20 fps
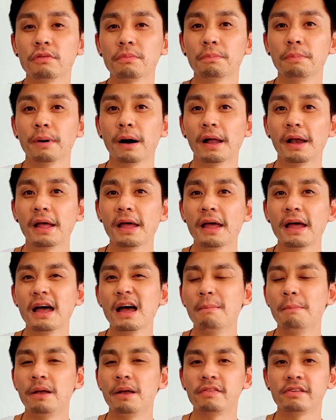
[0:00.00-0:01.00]
but
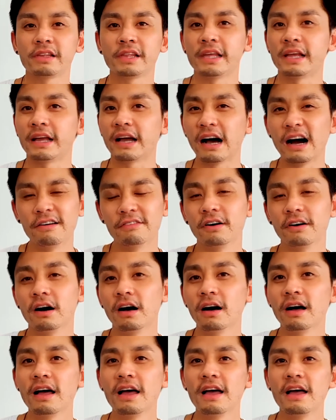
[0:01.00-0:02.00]
basically
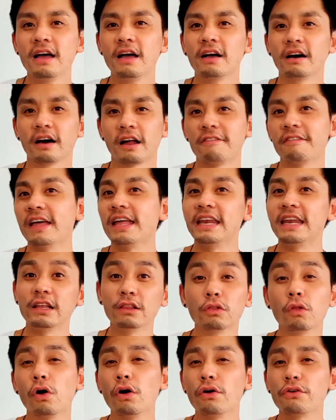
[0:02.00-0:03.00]
cover kind of any
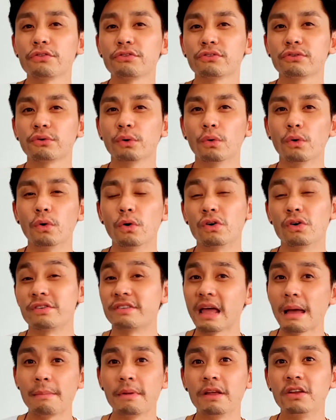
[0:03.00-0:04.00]
loss or
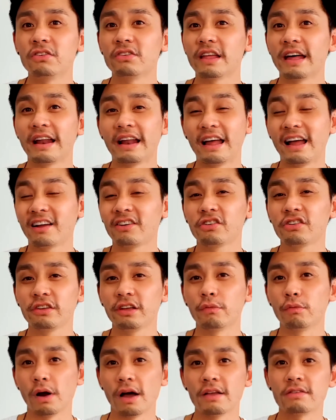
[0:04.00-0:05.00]
damage that actually
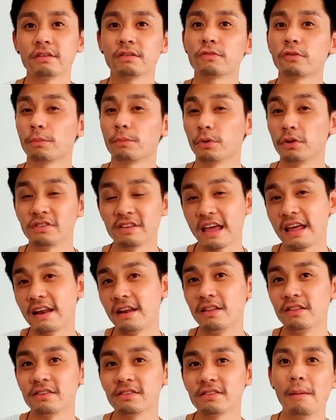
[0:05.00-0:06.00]
arises from your
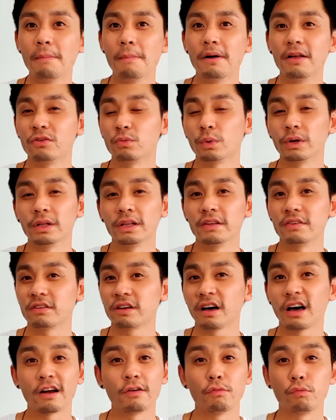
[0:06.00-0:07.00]
tenants, as well as
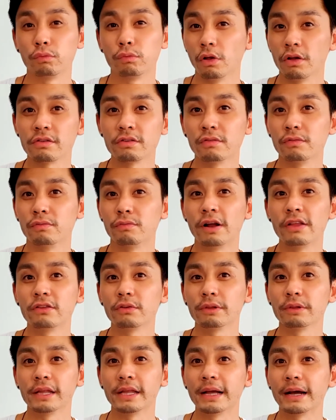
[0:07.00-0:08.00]
kind of loss of
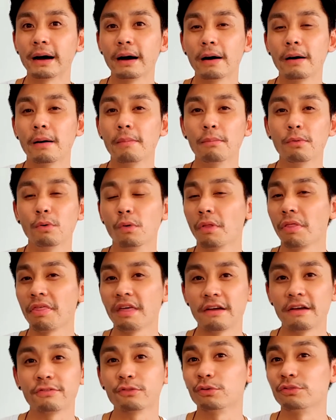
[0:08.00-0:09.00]
rental income or
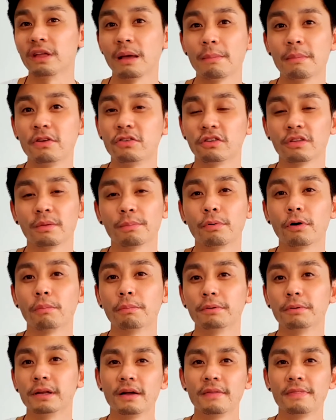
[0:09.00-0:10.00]
theft or damage of the
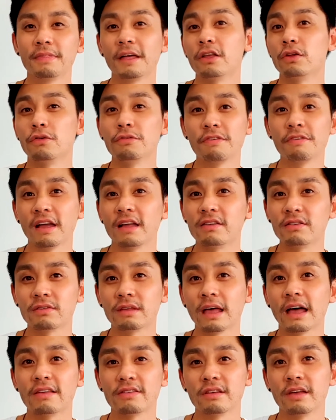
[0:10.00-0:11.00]
property that you face
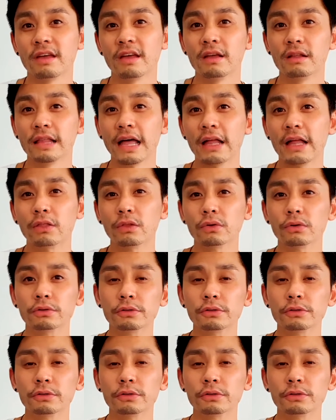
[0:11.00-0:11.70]
as a landlord.